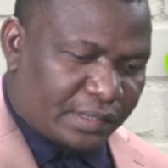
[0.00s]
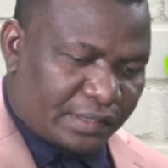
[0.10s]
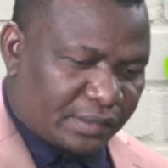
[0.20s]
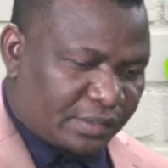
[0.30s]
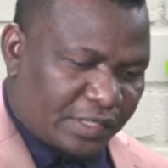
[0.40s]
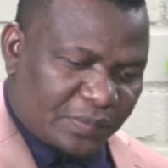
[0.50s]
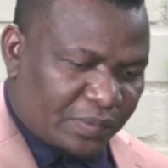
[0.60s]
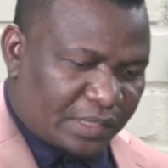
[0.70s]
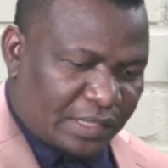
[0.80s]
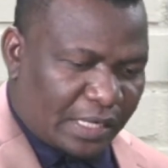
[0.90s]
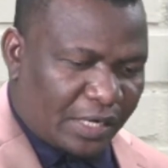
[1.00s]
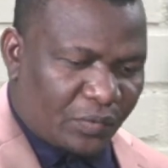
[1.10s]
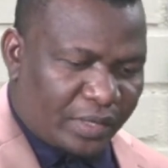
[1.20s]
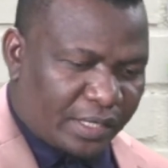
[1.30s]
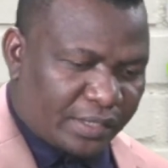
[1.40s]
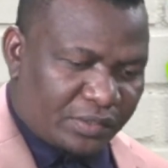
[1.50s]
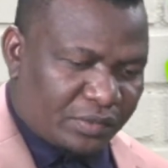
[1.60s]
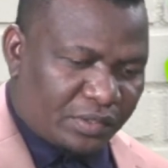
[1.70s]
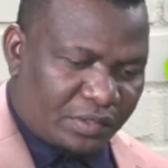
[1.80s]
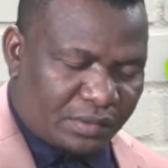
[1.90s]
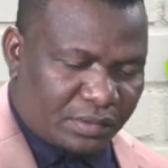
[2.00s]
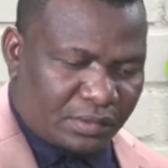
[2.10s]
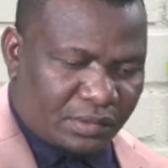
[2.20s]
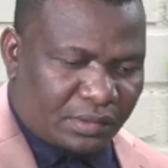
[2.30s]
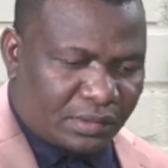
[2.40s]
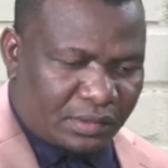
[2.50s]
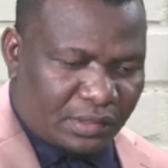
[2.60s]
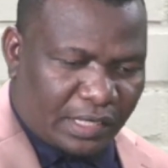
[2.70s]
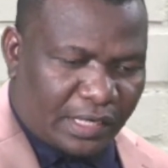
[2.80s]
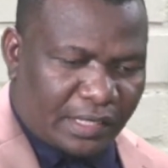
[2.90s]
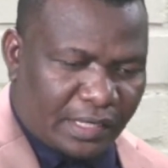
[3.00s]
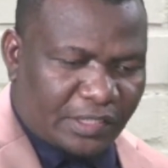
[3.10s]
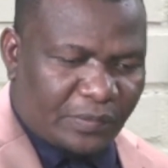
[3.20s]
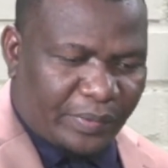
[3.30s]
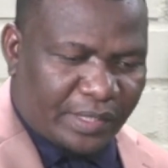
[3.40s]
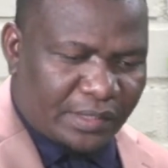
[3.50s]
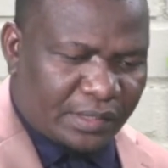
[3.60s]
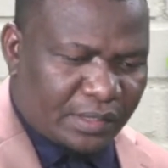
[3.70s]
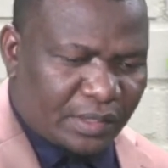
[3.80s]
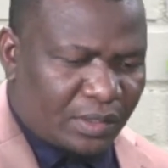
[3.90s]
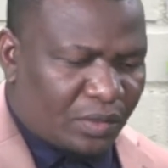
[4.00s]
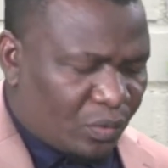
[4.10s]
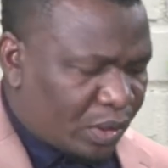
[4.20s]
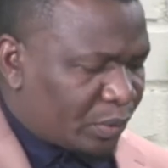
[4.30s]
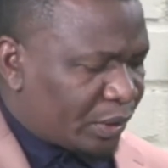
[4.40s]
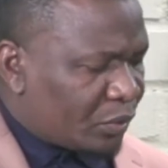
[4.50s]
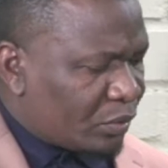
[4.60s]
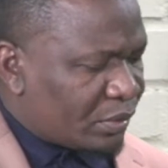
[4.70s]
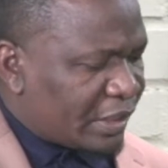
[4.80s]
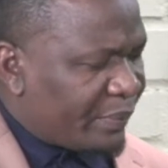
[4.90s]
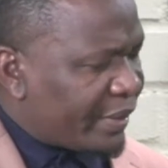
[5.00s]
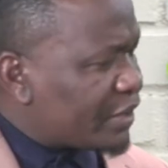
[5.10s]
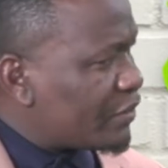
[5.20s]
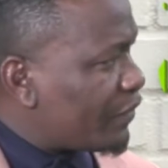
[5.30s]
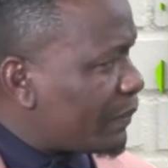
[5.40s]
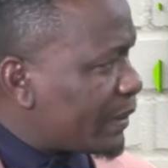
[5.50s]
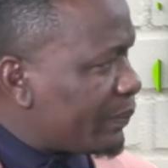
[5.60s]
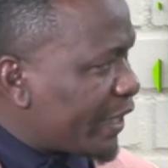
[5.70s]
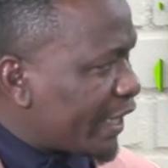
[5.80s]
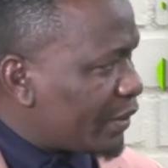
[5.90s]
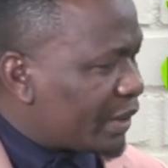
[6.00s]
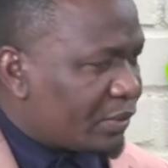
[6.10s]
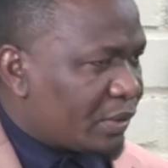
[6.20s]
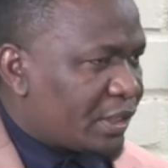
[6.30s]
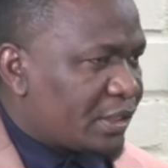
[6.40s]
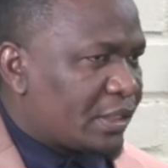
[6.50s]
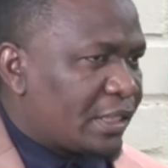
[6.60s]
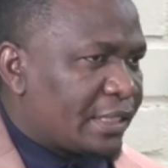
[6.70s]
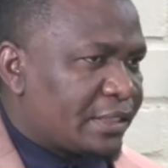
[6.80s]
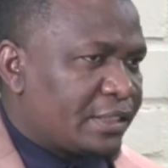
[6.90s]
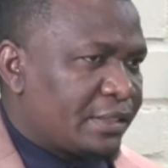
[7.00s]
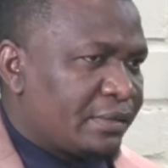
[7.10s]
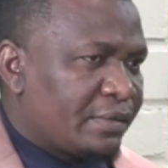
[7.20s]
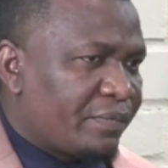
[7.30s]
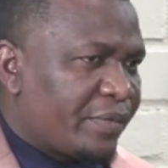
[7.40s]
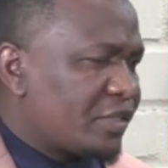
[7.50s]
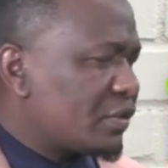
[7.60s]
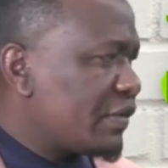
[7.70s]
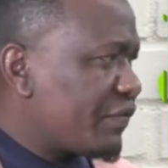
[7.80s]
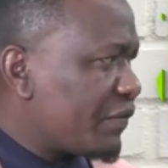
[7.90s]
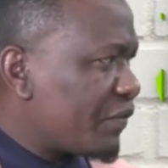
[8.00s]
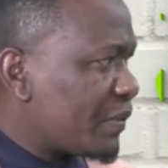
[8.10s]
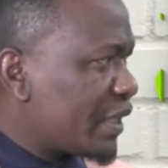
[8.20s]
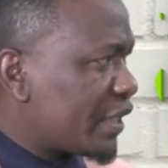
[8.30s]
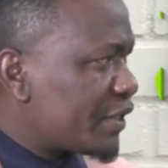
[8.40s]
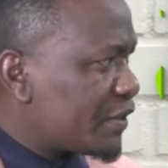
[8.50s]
transport and allied workers unions in that space. What will separate you from the pack? What is it that makes you different from the rest?